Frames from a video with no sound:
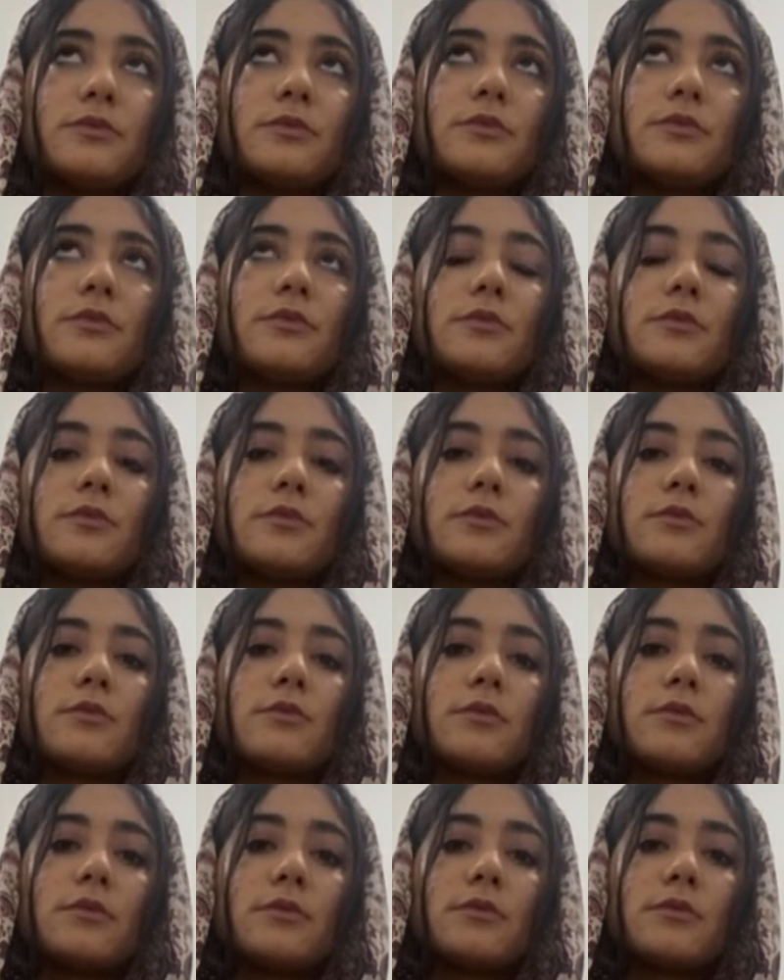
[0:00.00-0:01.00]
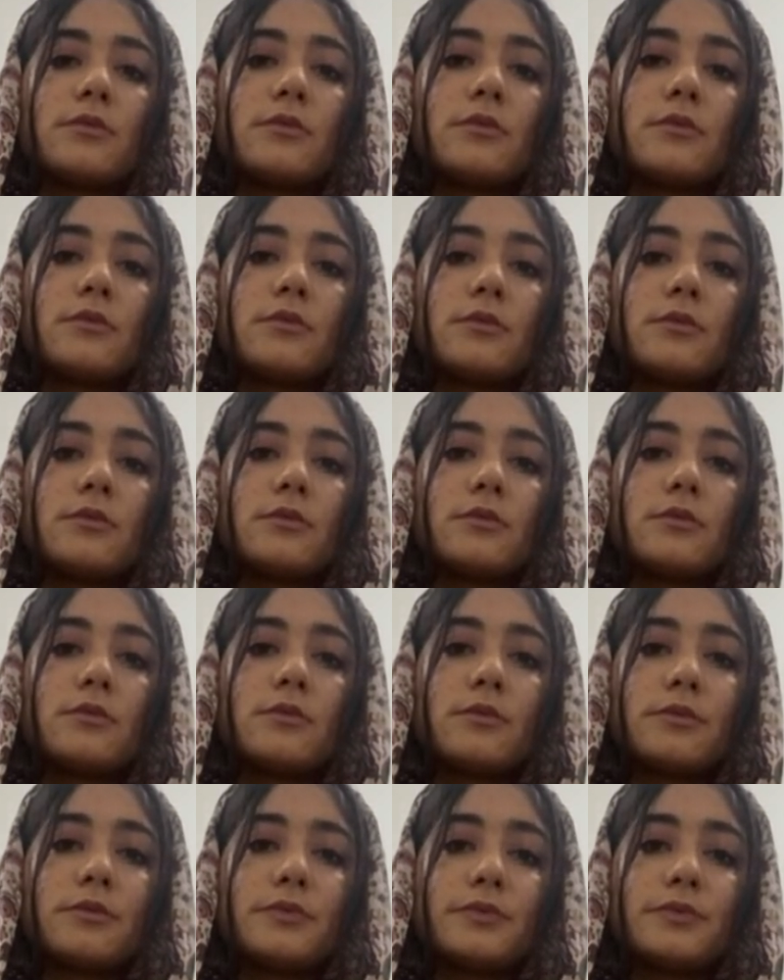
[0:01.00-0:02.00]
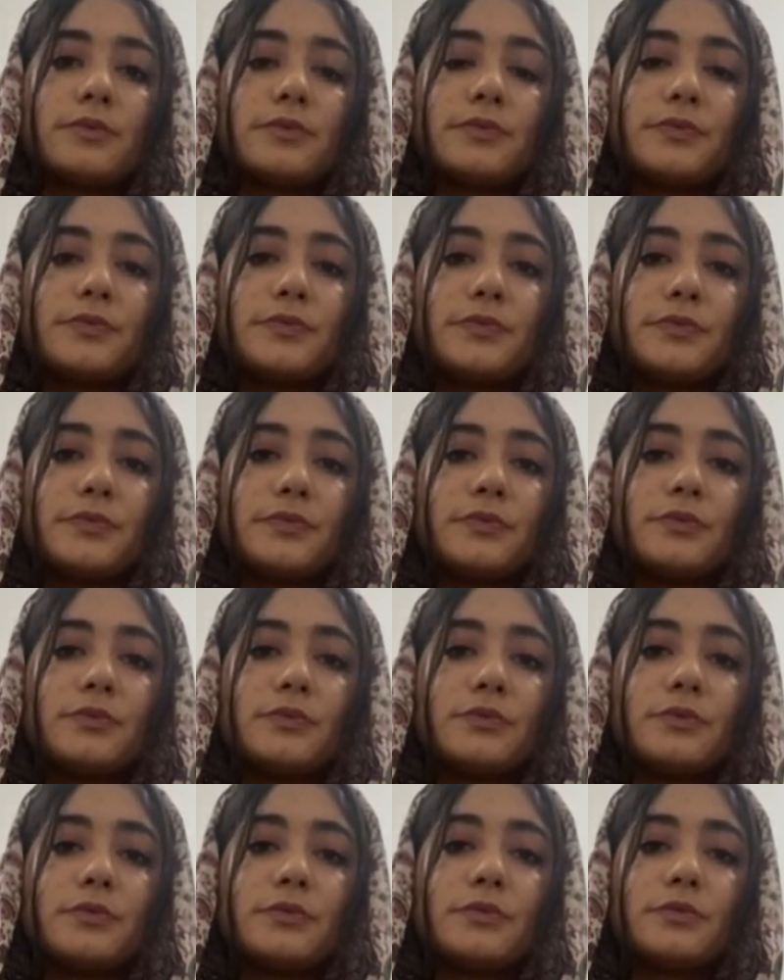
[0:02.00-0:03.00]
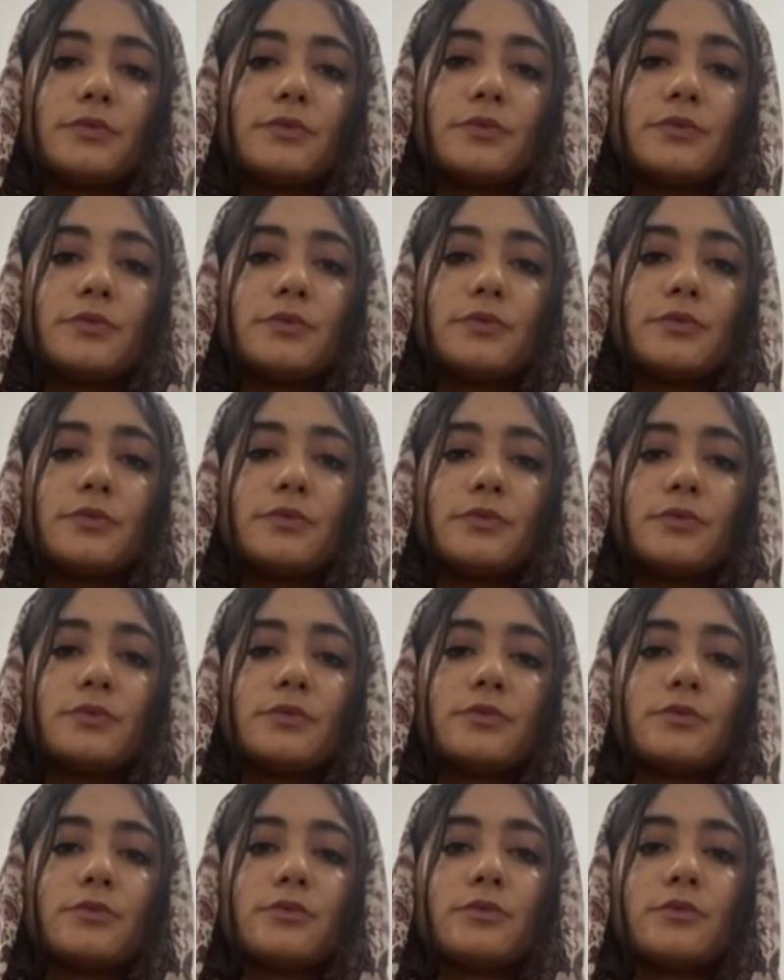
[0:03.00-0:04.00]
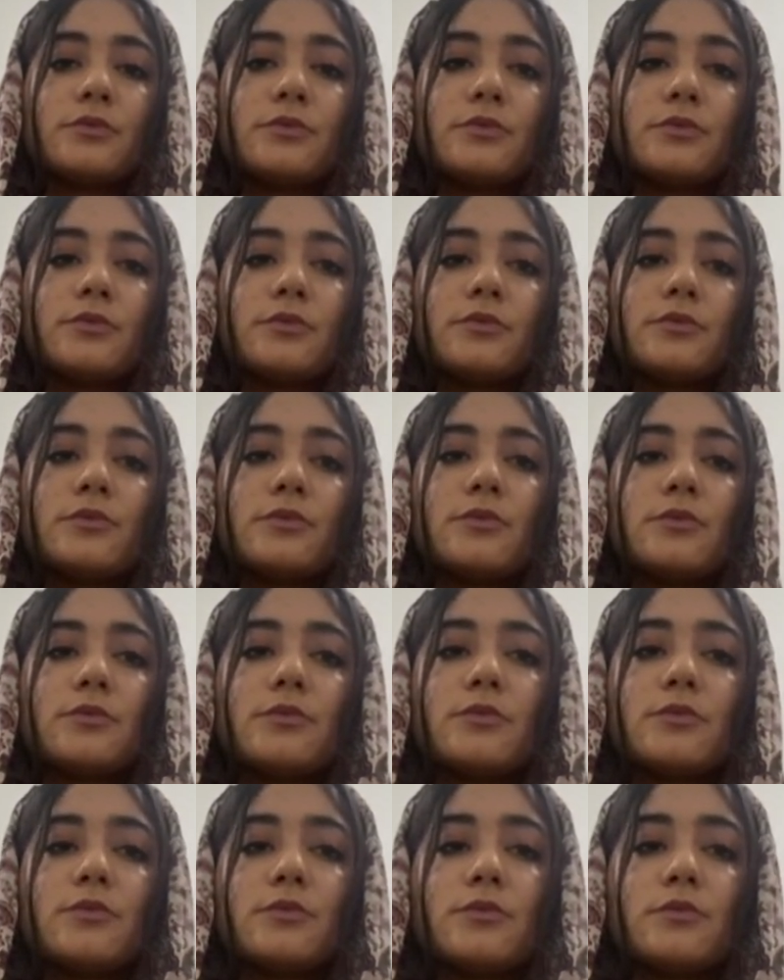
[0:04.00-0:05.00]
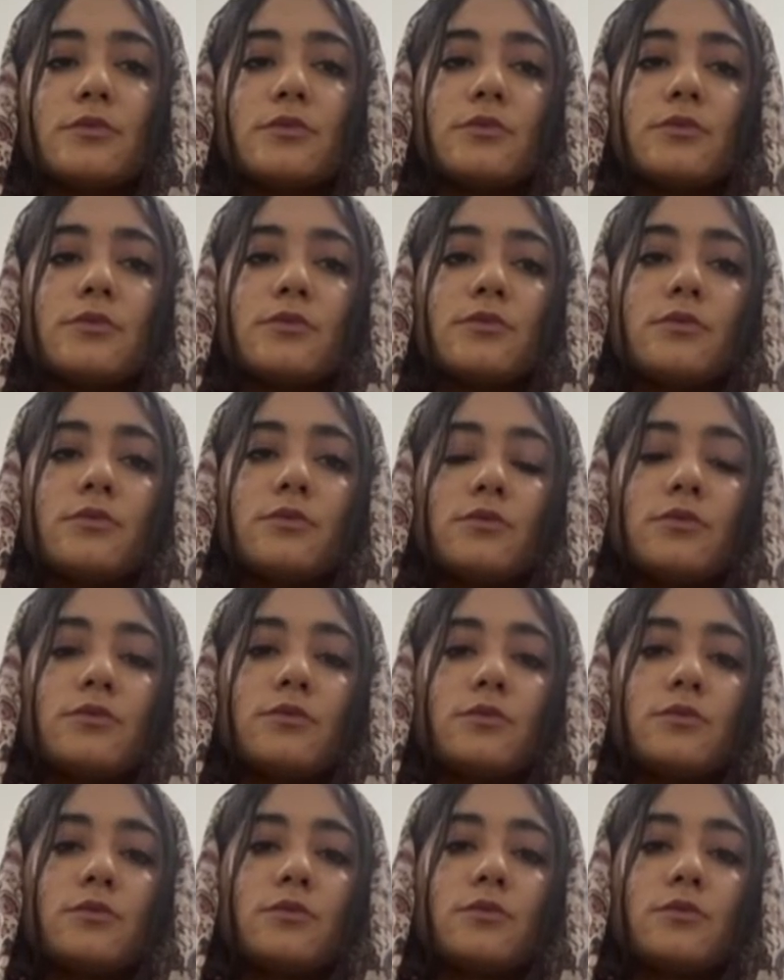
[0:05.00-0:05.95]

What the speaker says: (not speaking)